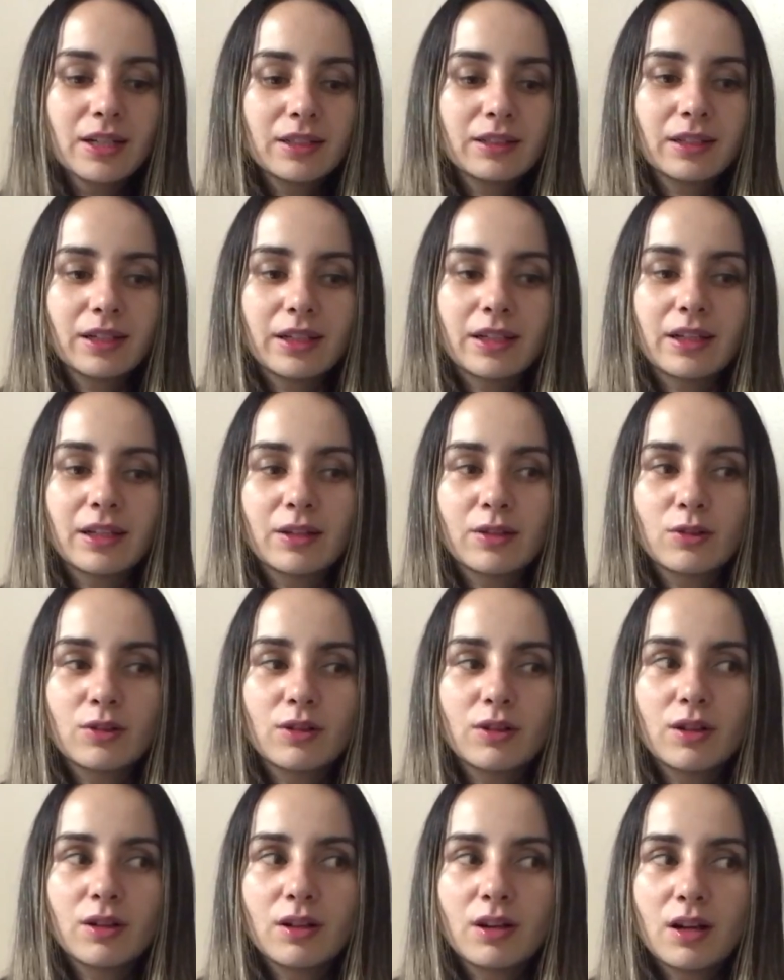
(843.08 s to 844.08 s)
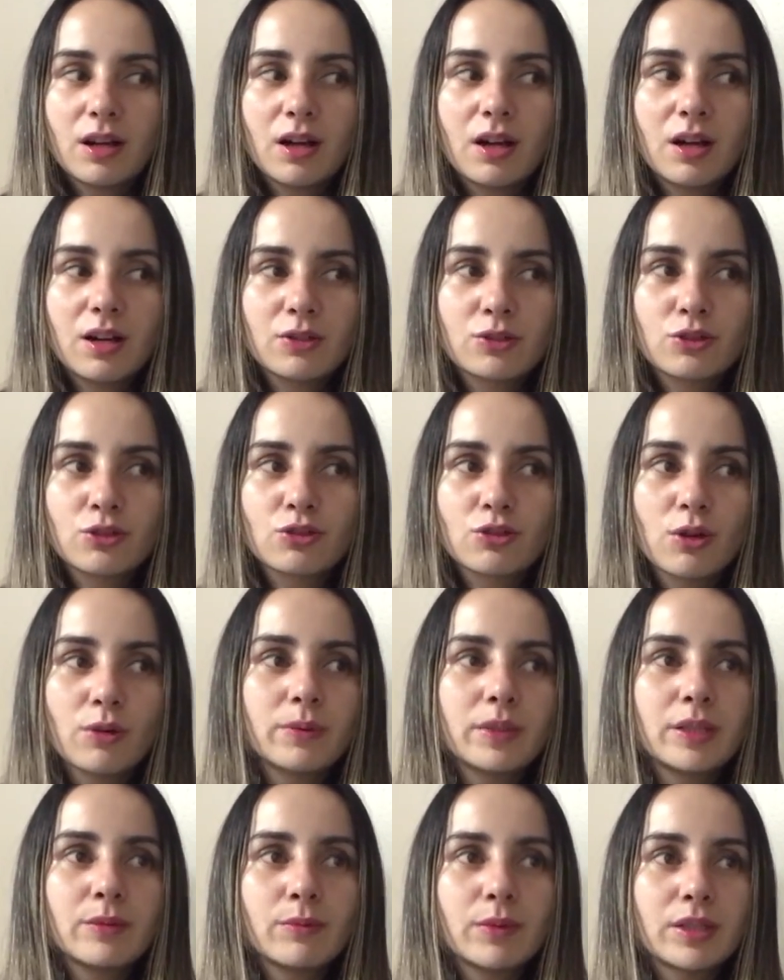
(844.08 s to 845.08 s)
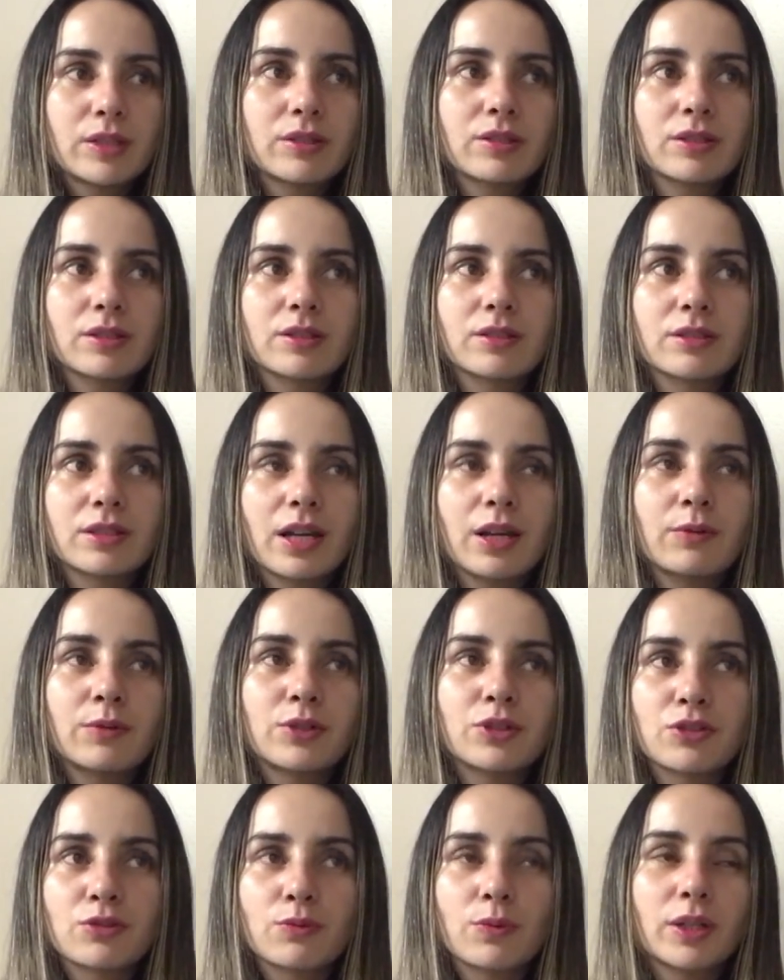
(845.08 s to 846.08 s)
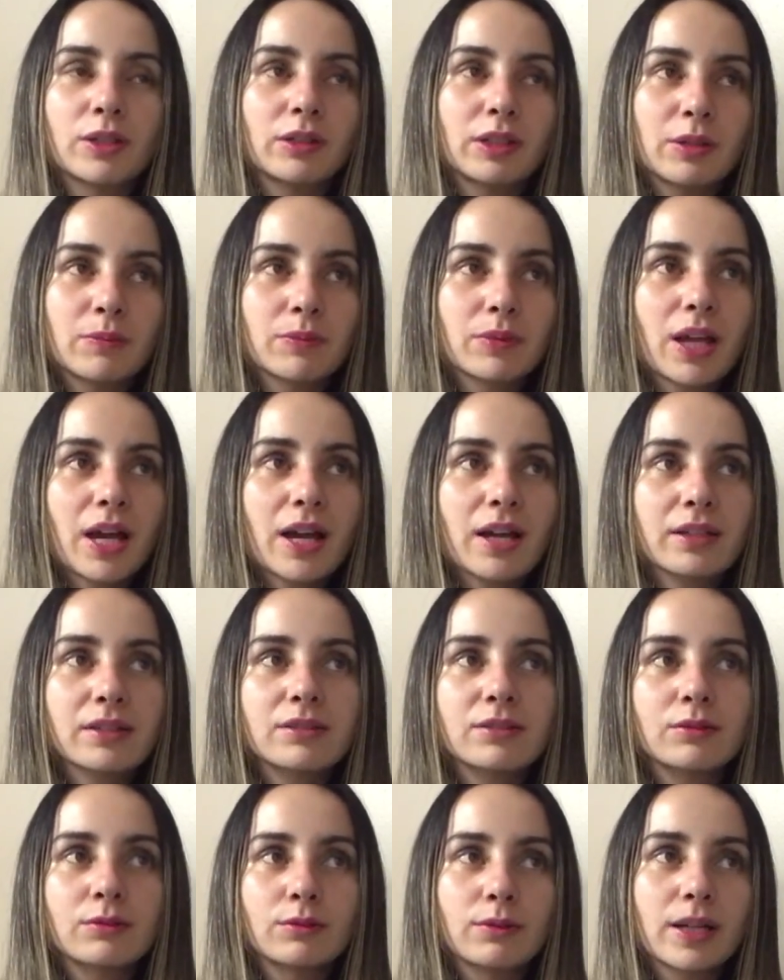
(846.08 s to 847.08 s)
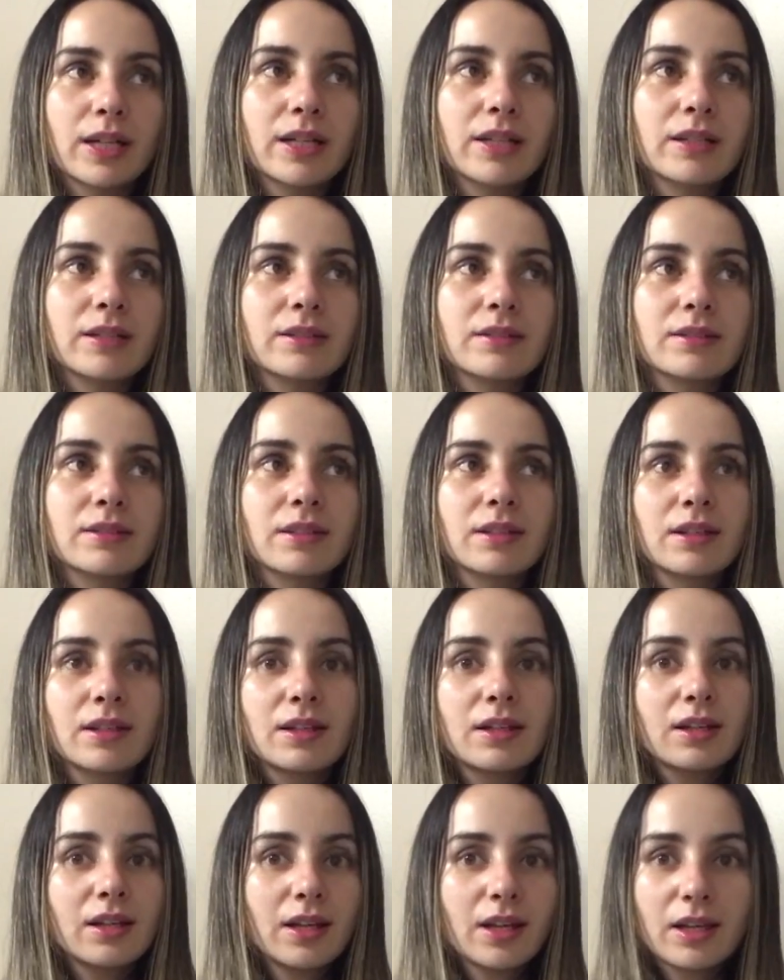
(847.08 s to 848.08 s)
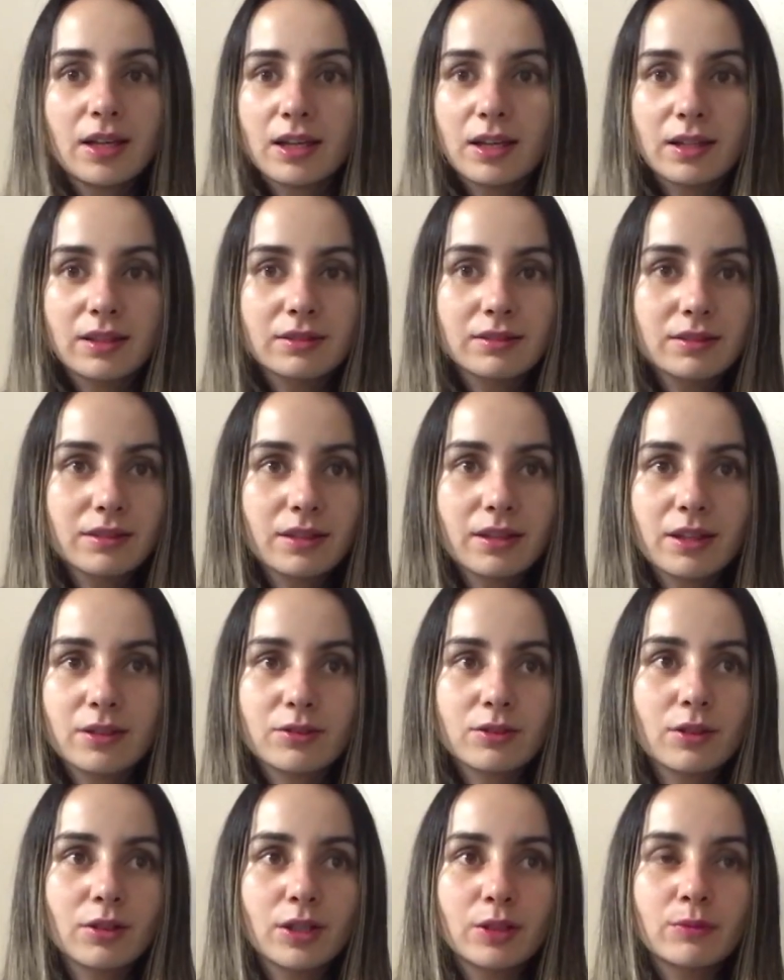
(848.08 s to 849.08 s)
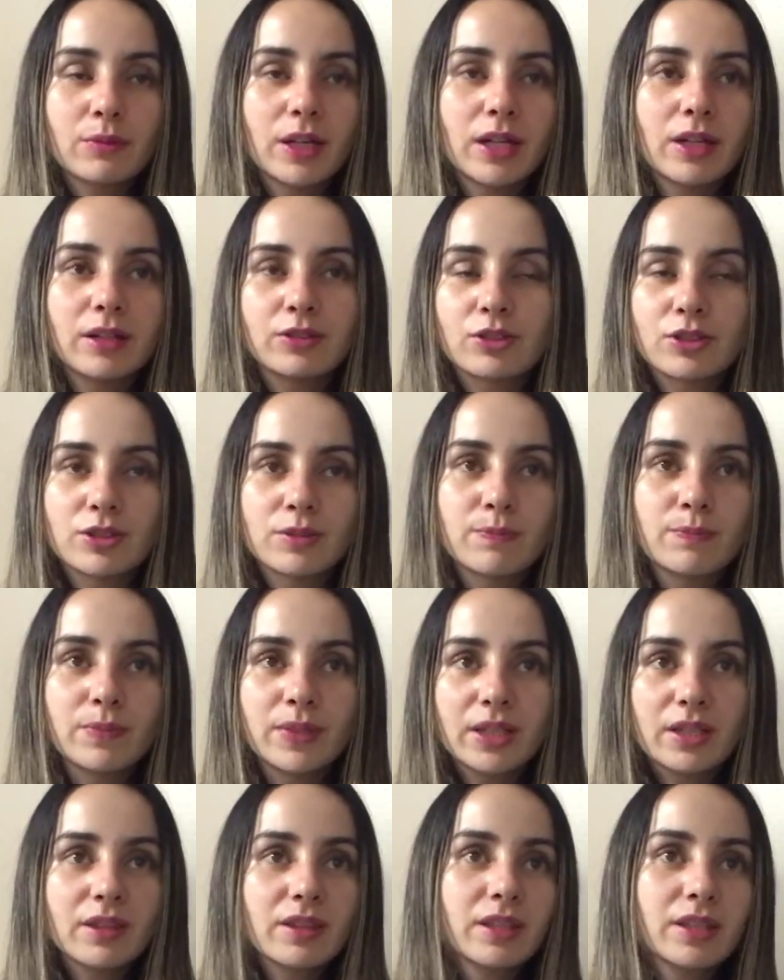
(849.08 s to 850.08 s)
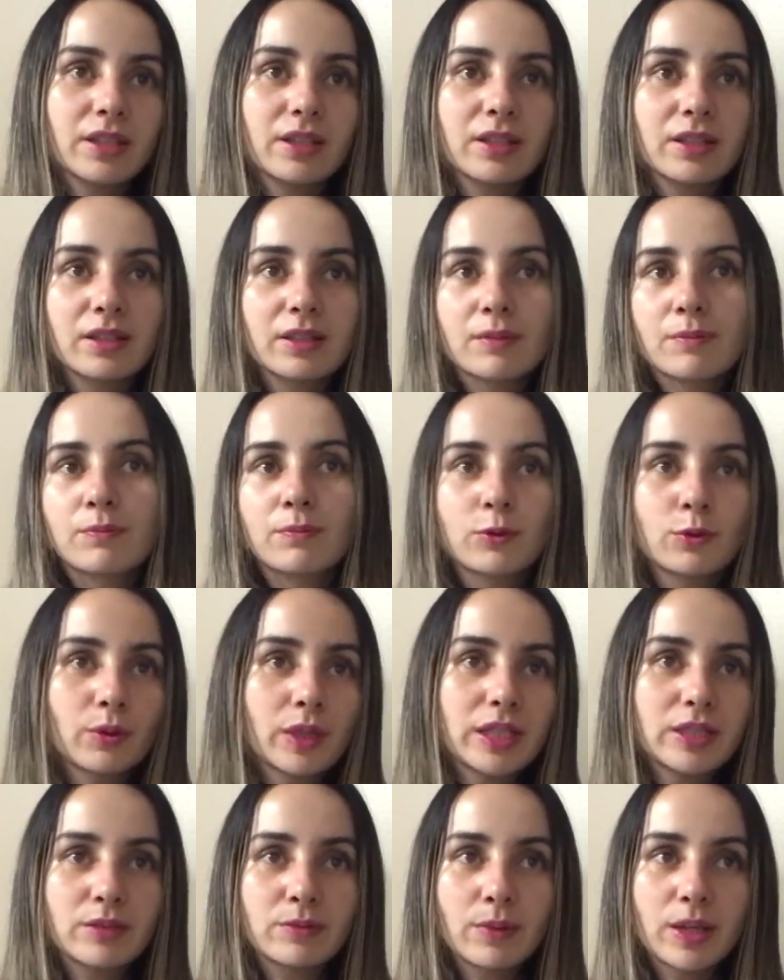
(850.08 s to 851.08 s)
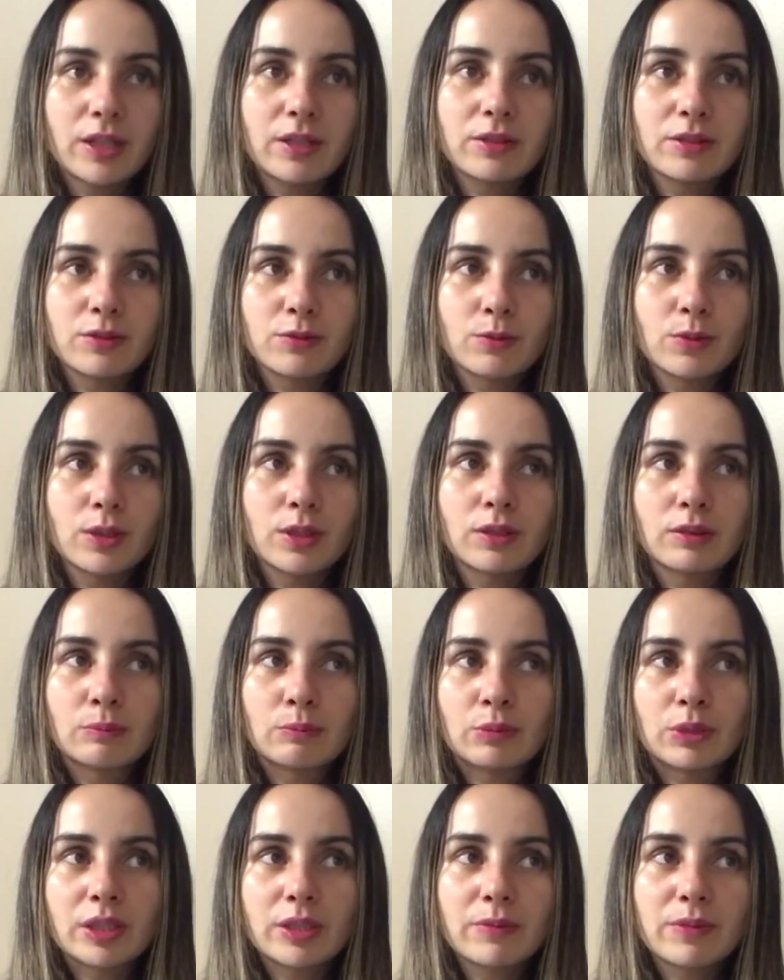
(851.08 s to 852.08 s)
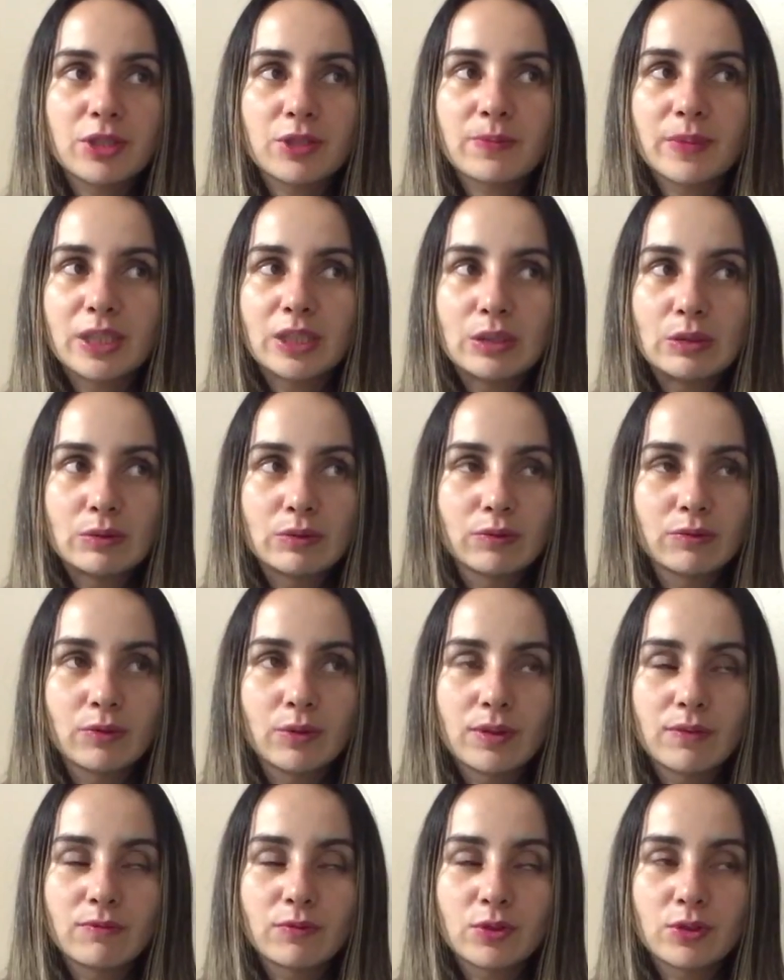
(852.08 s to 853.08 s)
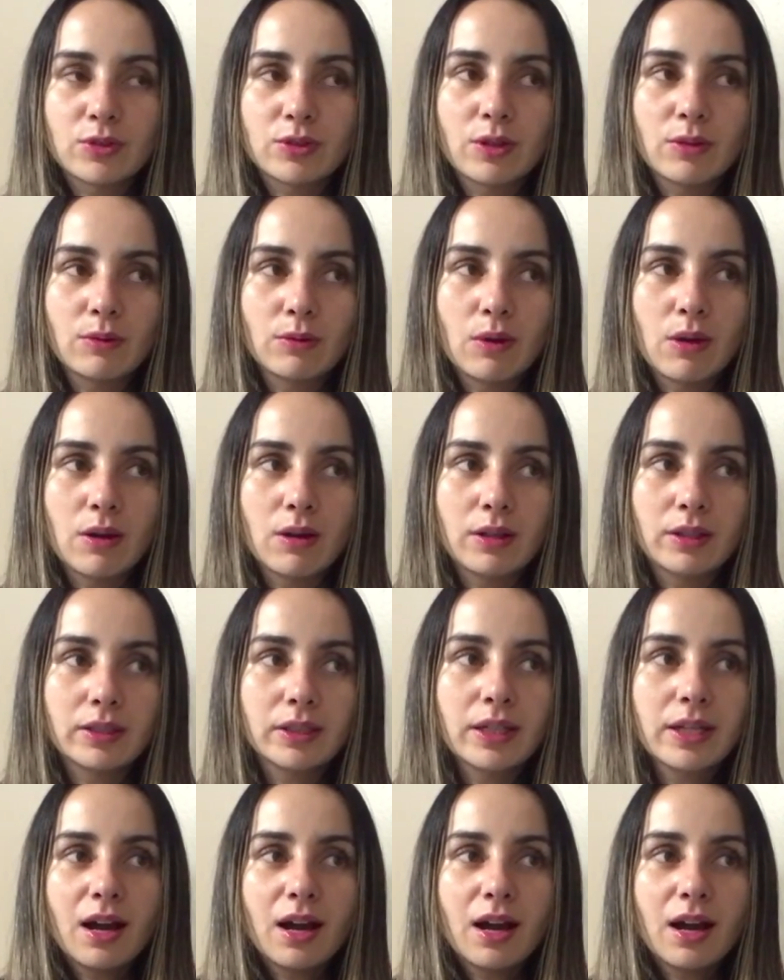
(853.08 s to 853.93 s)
Like, so many winters I would just wear like blacks and grays, and that's all I'd wear, and just big thick gray sweaters were pretty much my uniform for so long.